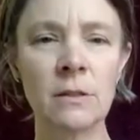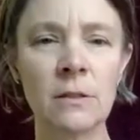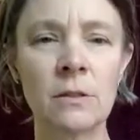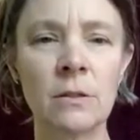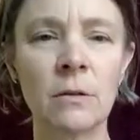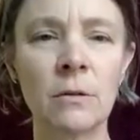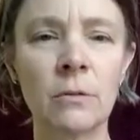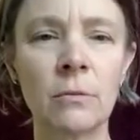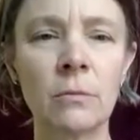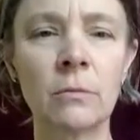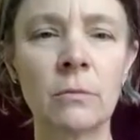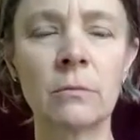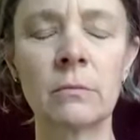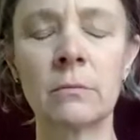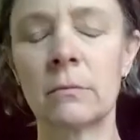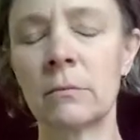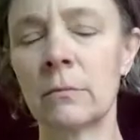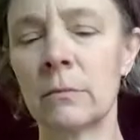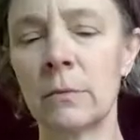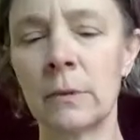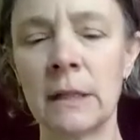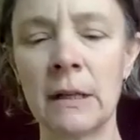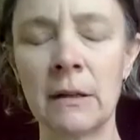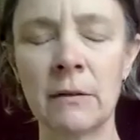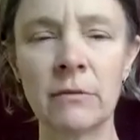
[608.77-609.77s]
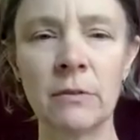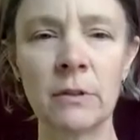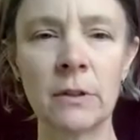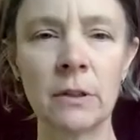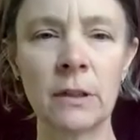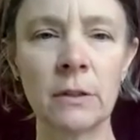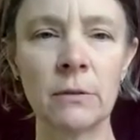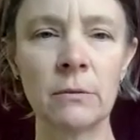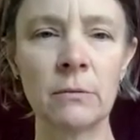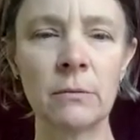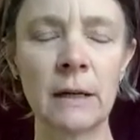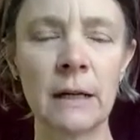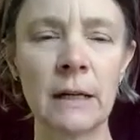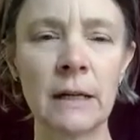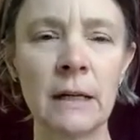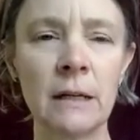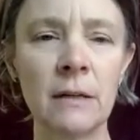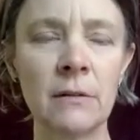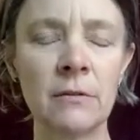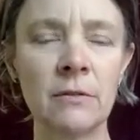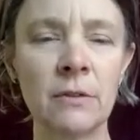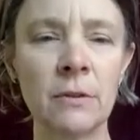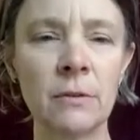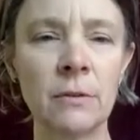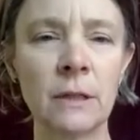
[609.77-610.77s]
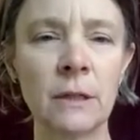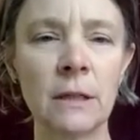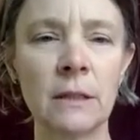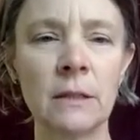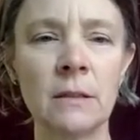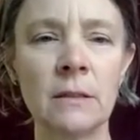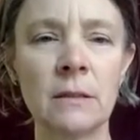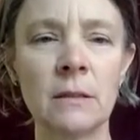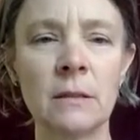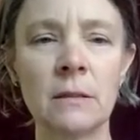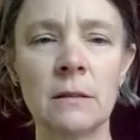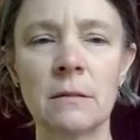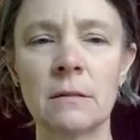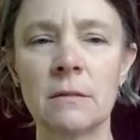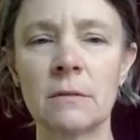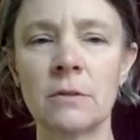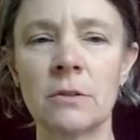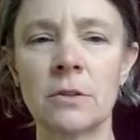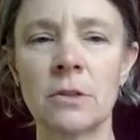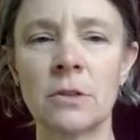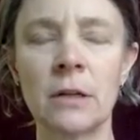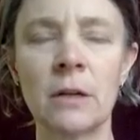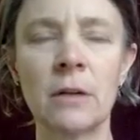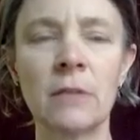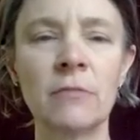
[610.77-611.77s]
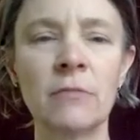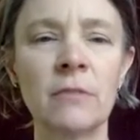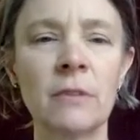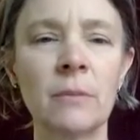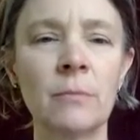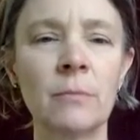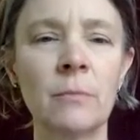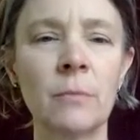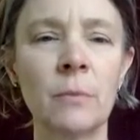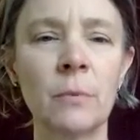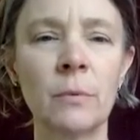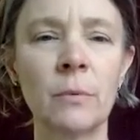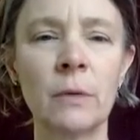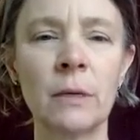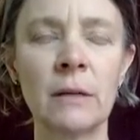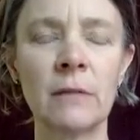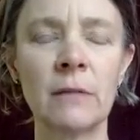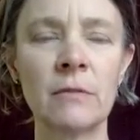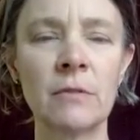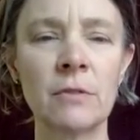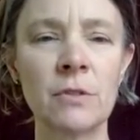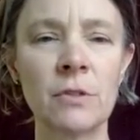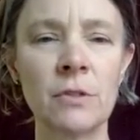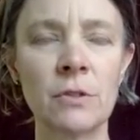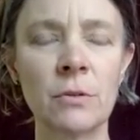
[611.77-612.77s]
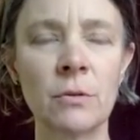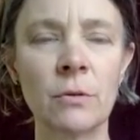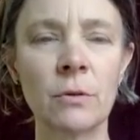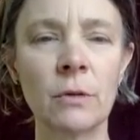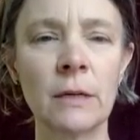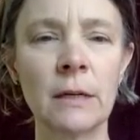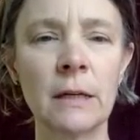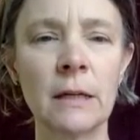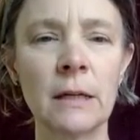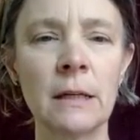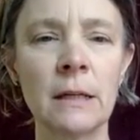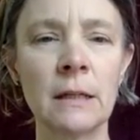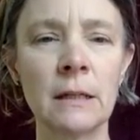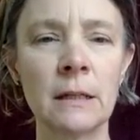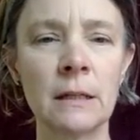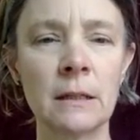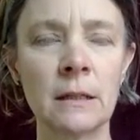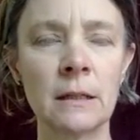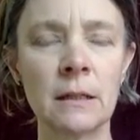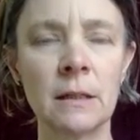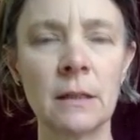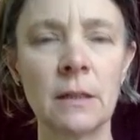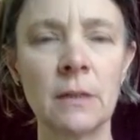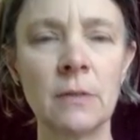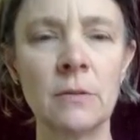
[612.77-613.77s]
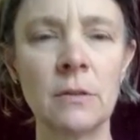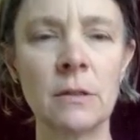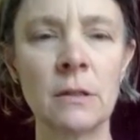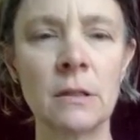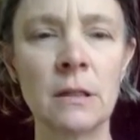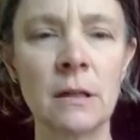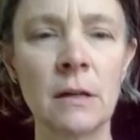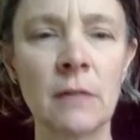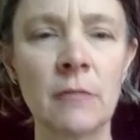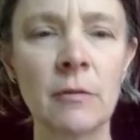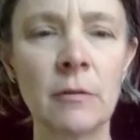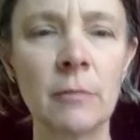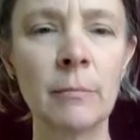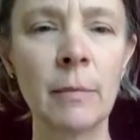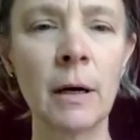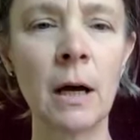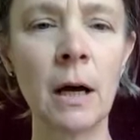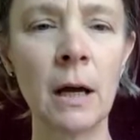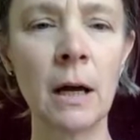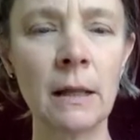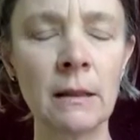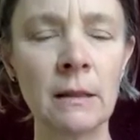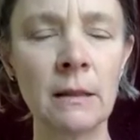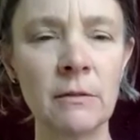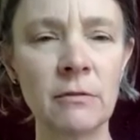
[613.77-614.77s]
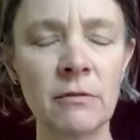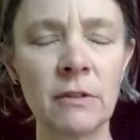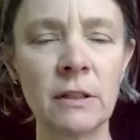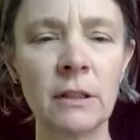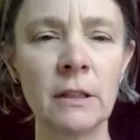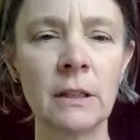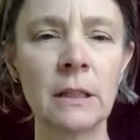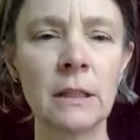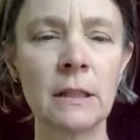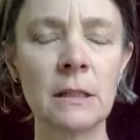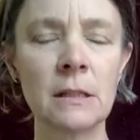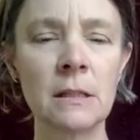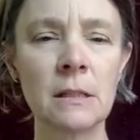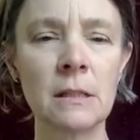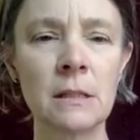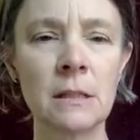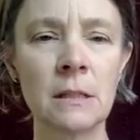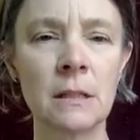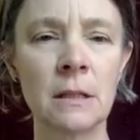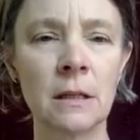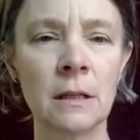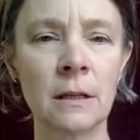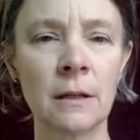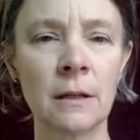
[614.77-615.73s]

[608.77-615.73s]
So whenever you're ready, if you can share from whatever story you discover behind the feelings.